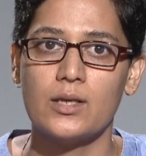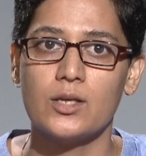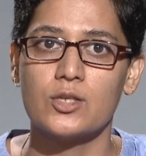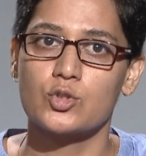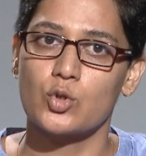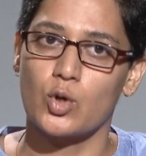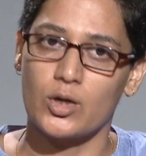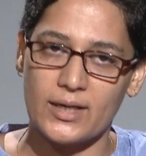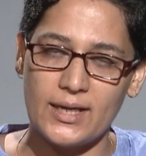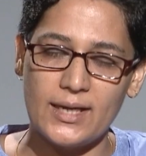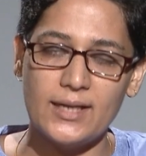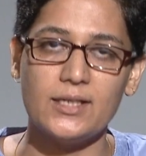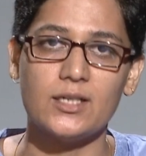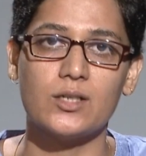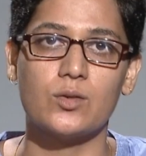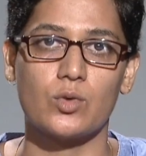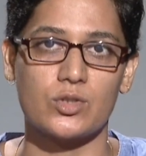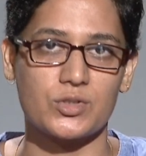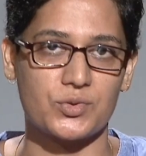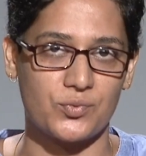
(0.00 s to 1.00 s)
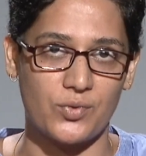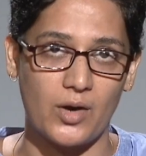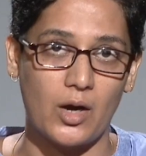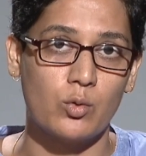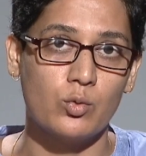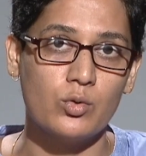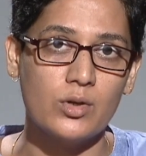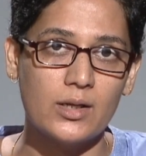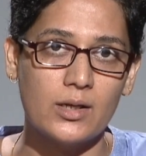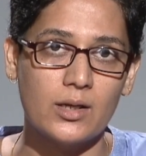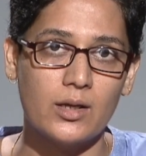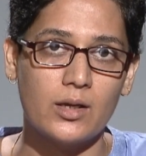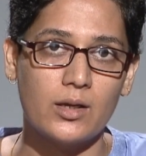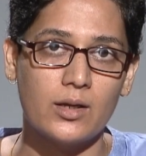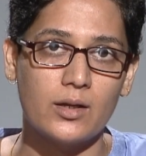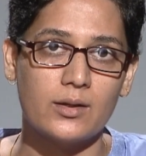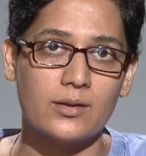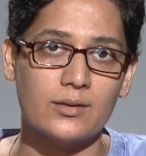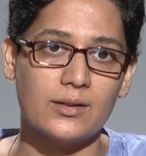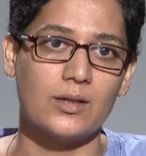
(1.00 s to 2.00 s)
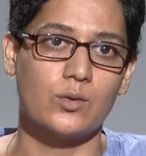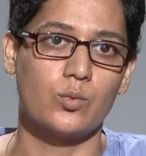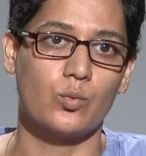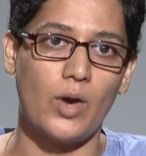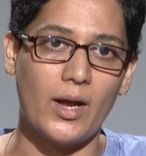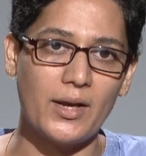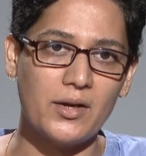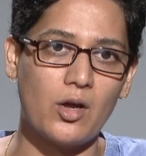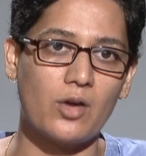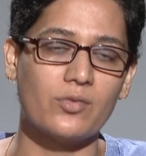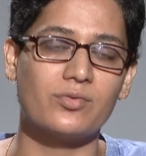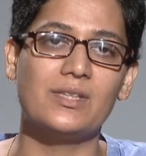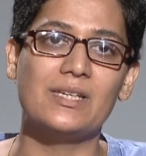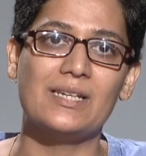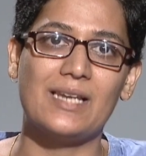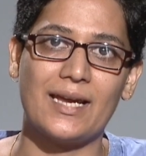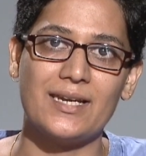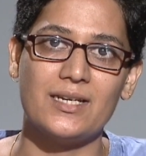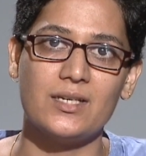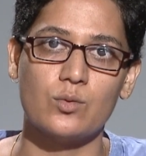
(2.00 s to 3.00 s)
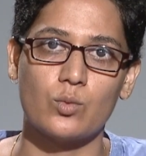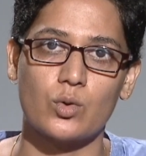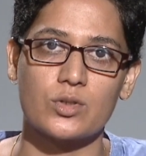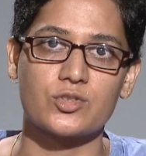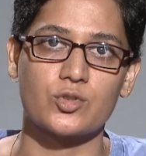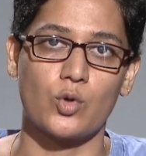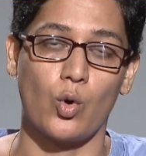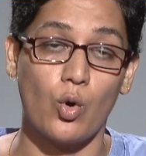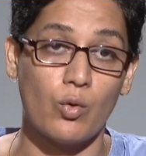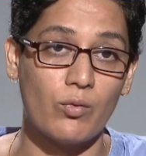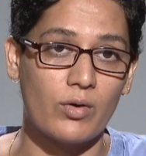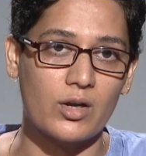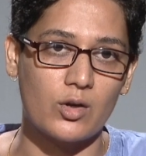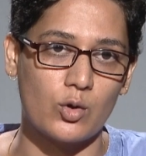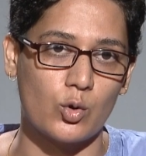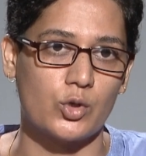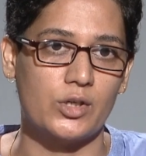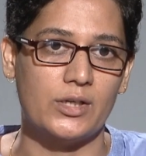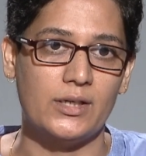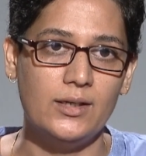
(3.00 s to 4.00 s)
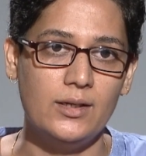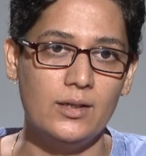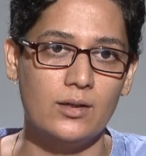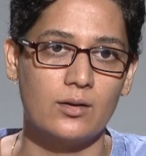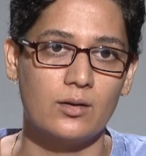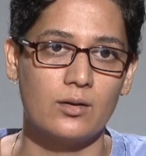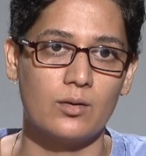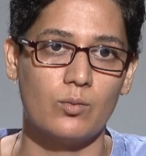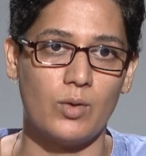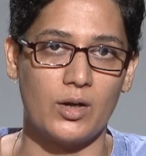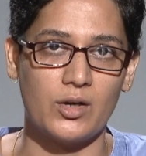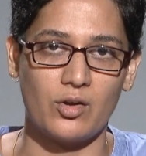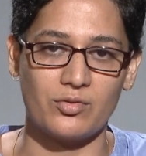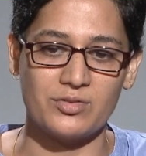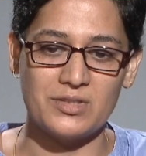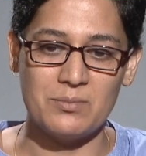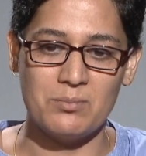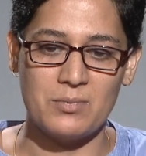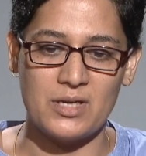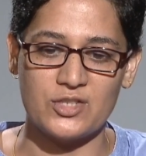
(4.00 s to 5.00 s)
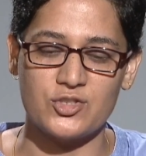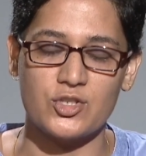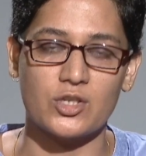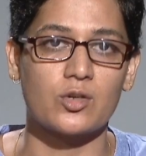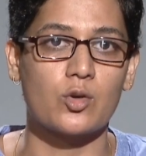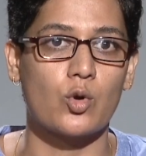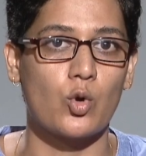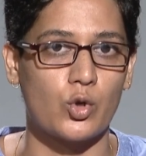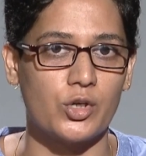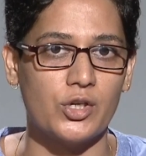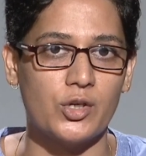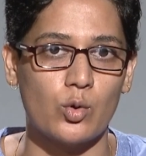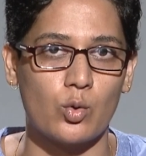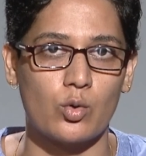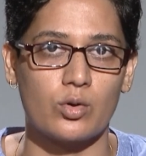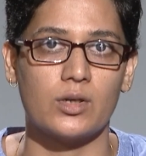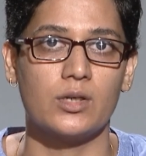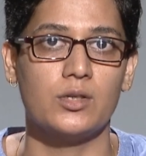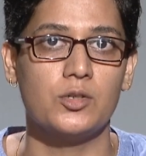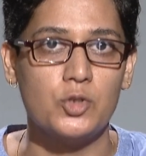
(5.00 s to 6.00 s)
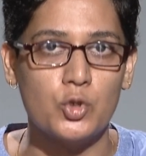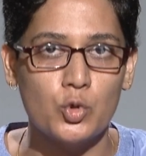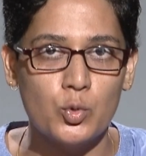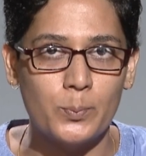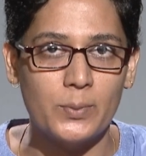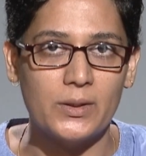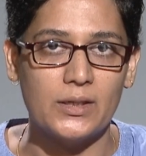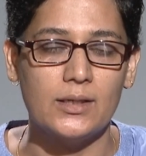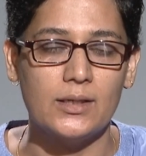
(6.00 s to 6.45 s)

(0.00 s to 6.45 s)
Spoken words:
so again it was found that one of the line was overloaded, one of the major corridor in UP,